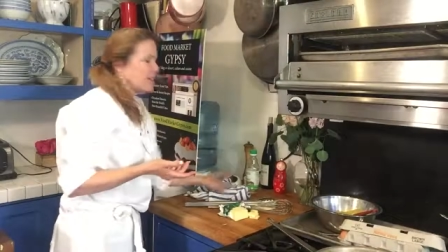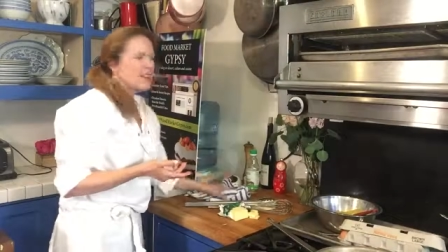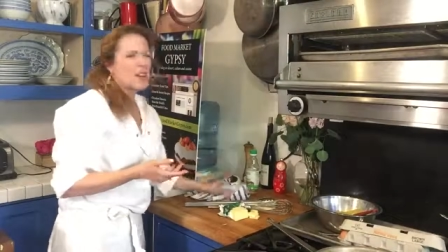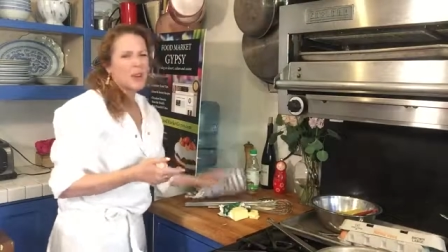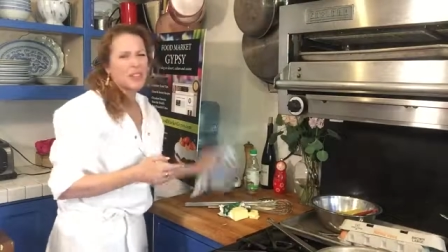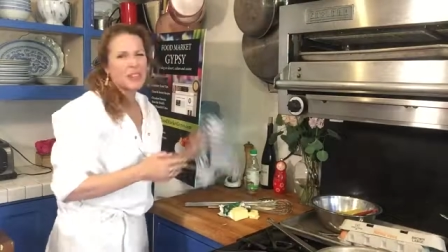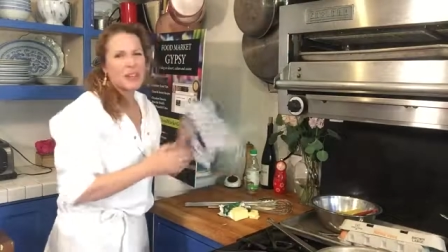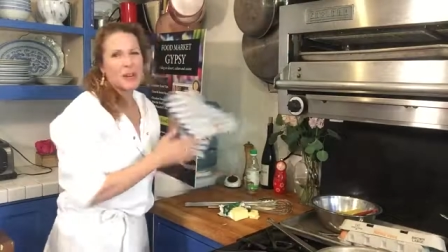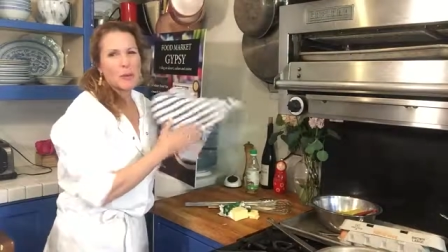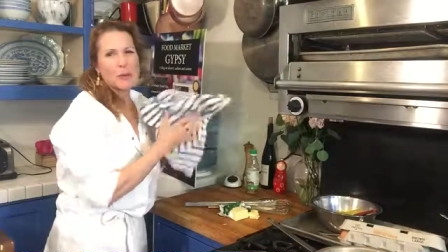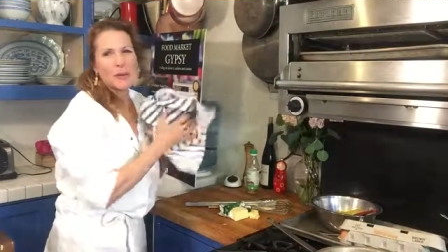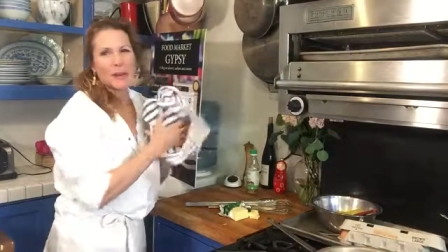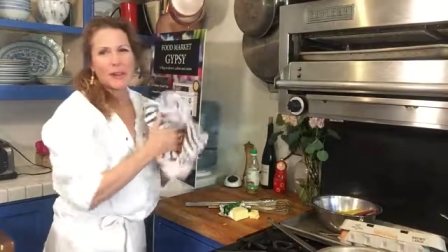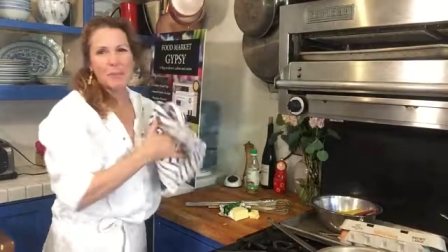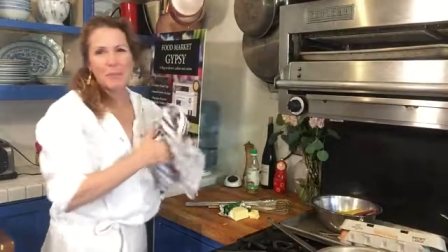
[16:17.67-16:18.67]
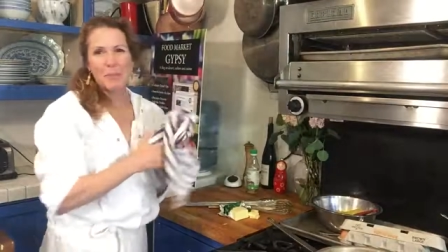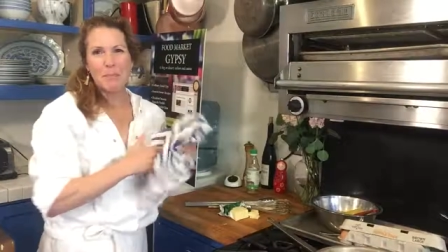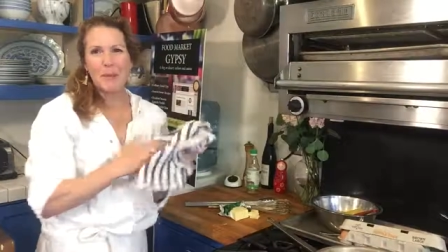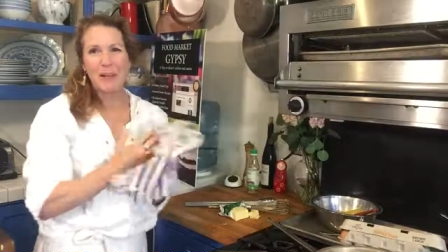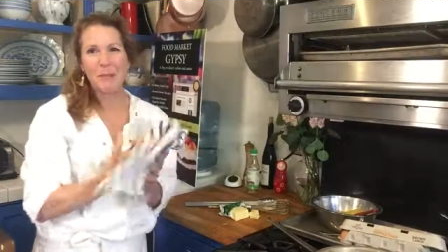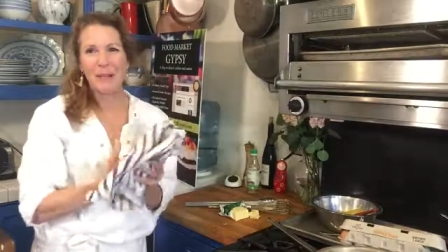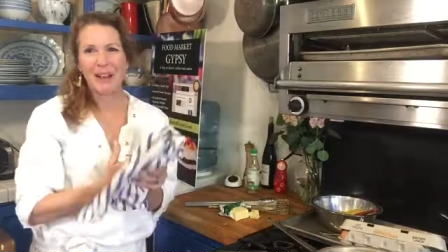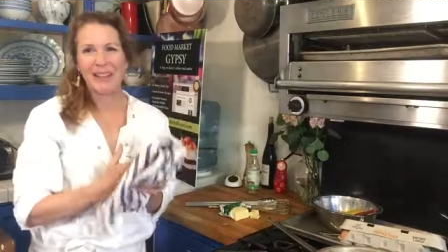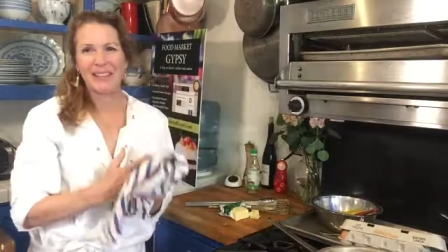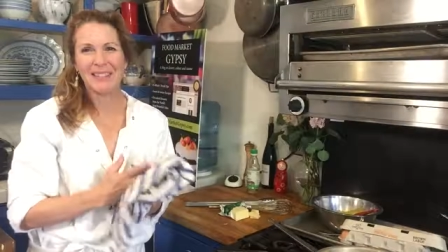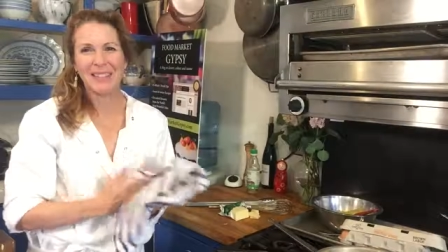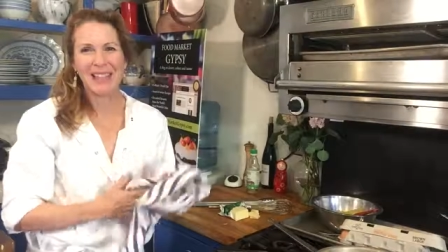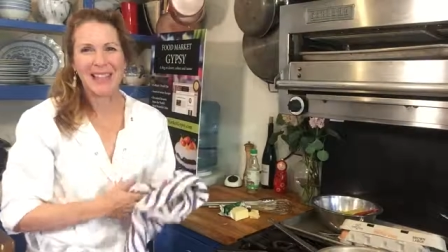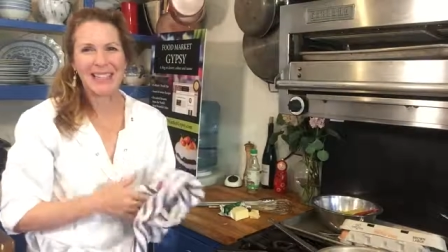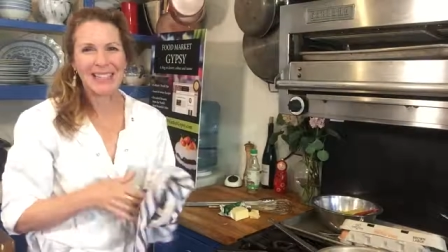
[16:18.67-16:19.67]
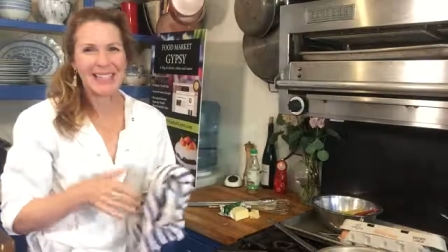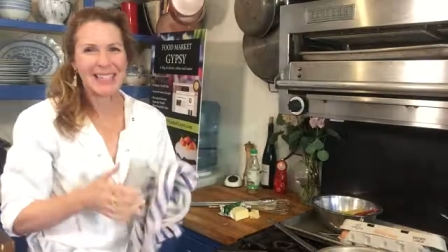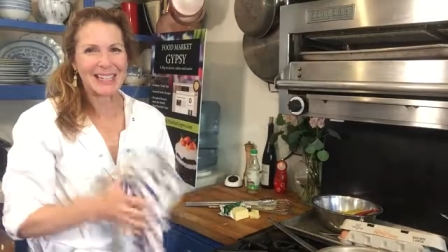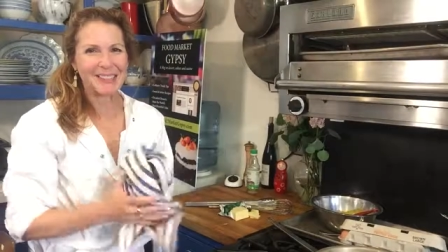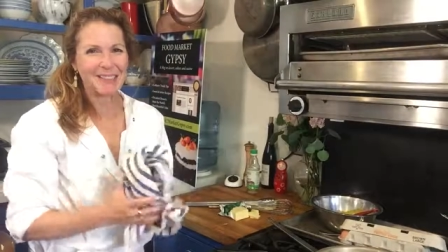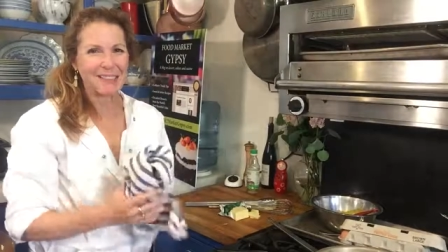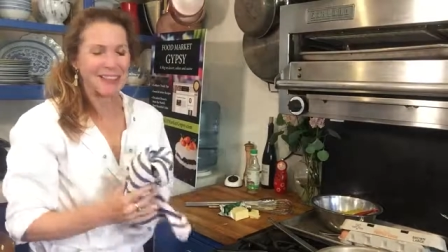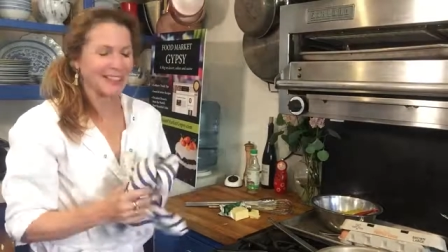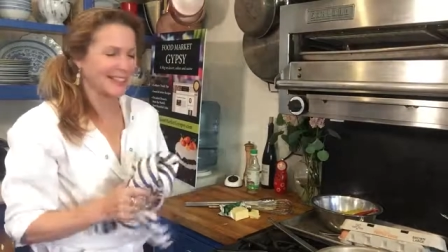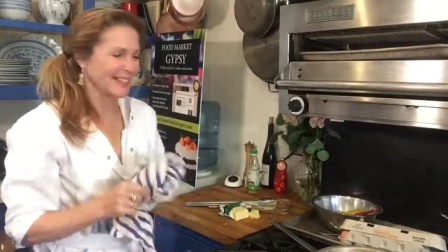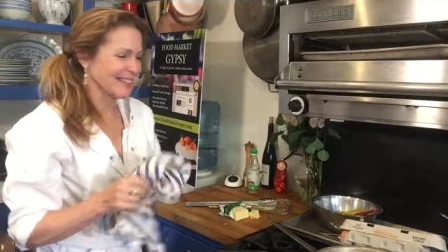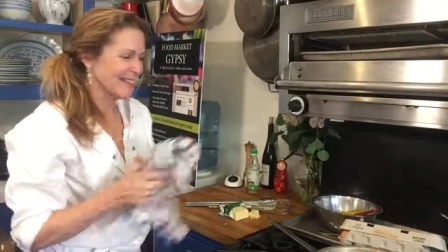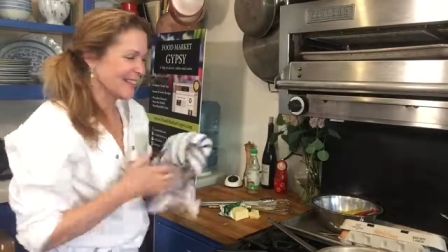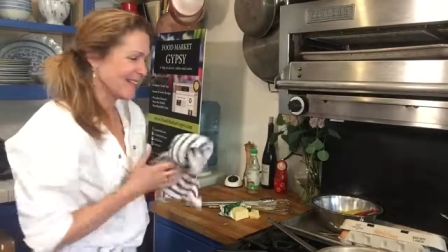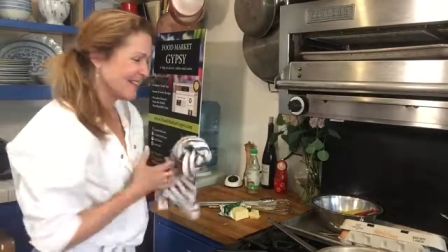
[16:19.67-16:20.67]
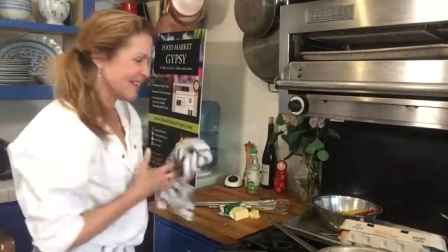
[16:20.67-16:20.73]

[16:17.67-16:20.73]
You always kind of want to minimize eggshell risk.